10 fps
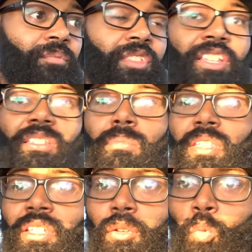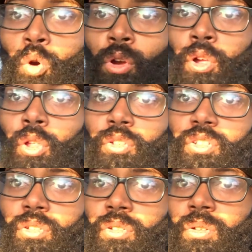doesn't mean that the world
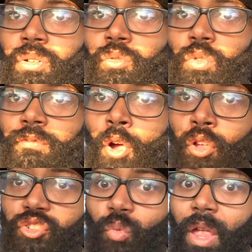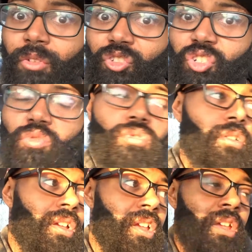revolves around you.
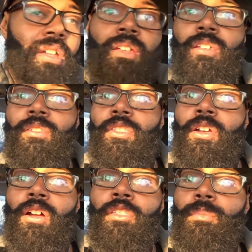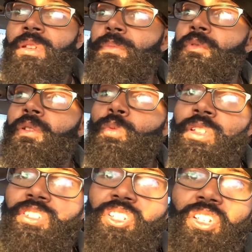There are other people in which,